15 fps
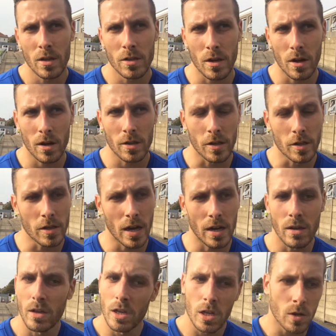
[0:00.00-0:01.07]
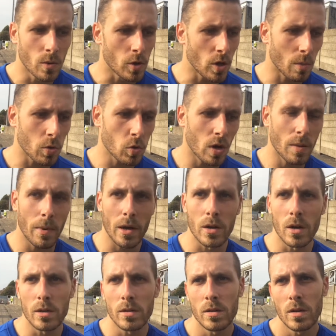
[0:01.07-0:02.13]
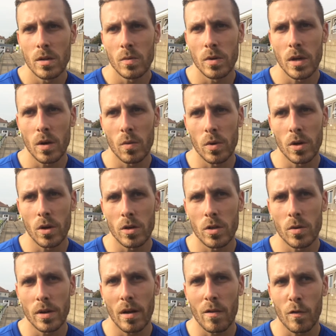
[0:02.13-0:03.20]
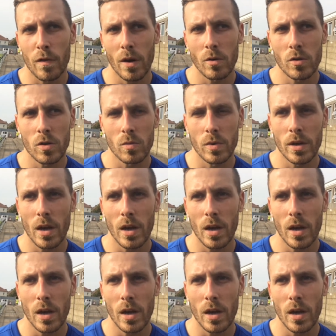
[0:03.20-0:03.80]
So as I say, we jump straight back on. We know what we've got to do against Folkestone.